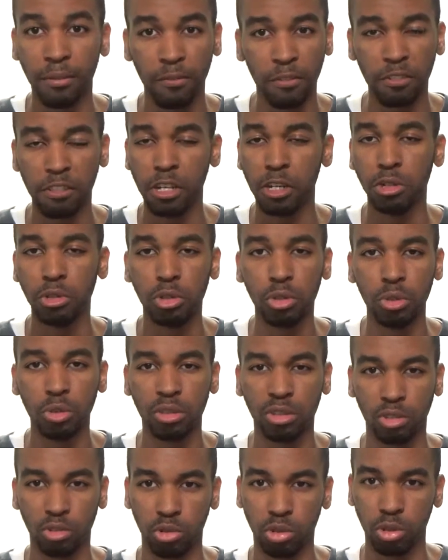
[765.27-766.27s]
For those who
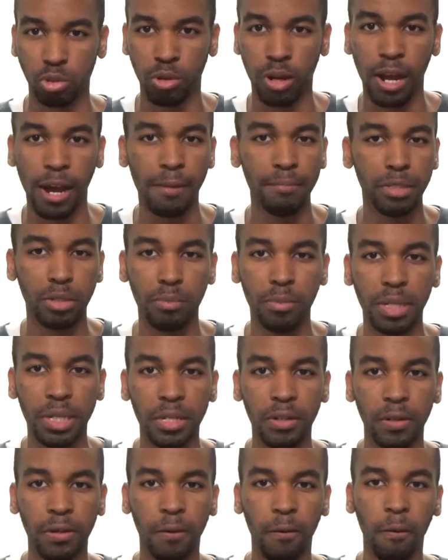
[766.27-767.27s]
subscribe to
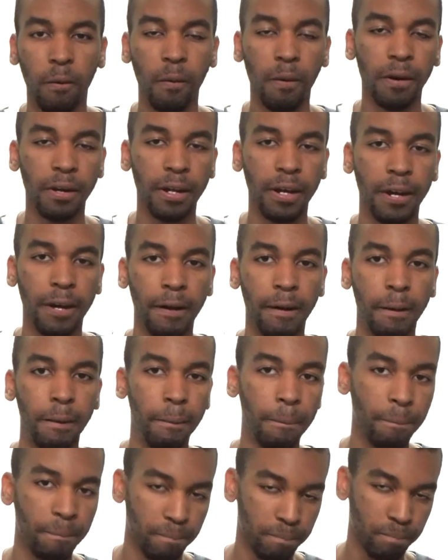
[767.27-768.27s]
me
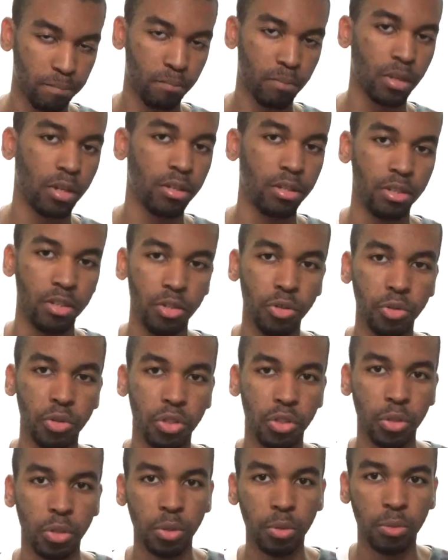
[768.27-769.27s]
on
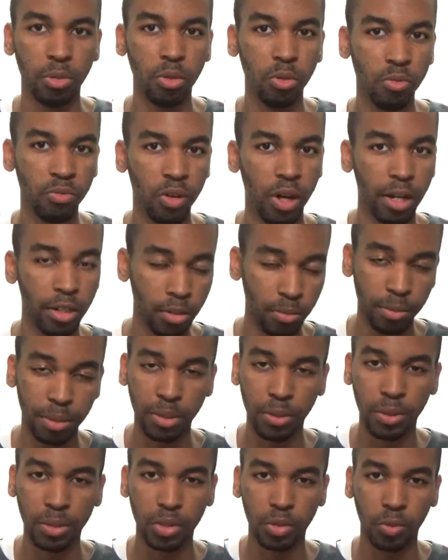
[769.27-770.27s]
YouTube, who follow me
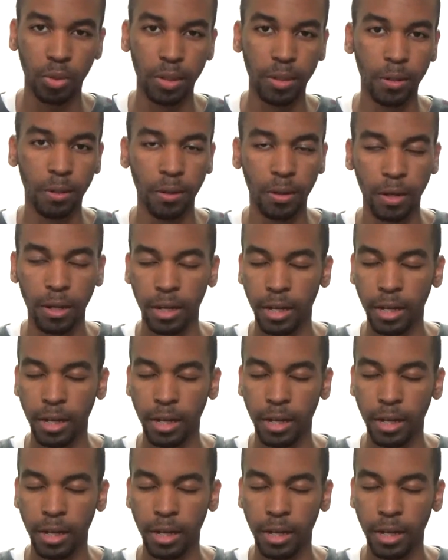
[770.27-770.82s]
on Twitter,